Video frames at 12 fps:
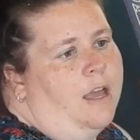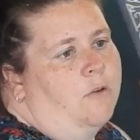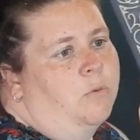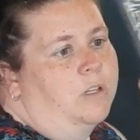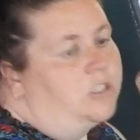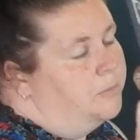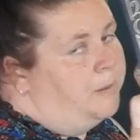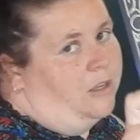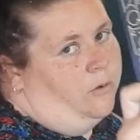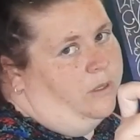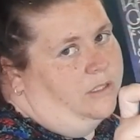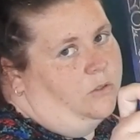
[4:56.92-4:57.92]
Rin
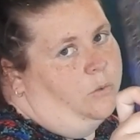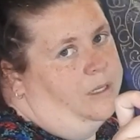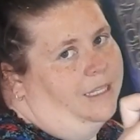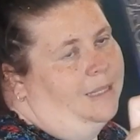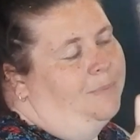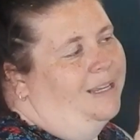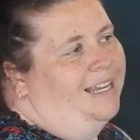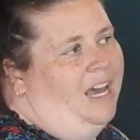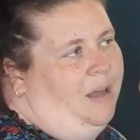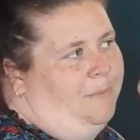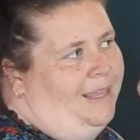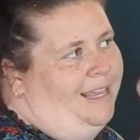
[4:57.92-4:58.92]
Chapeko is quickly
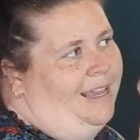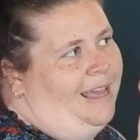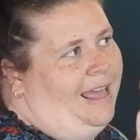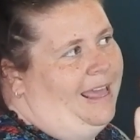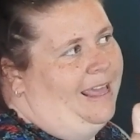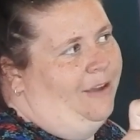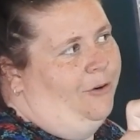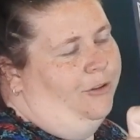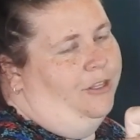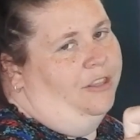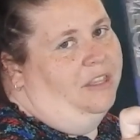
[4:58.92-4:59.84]
becoming a author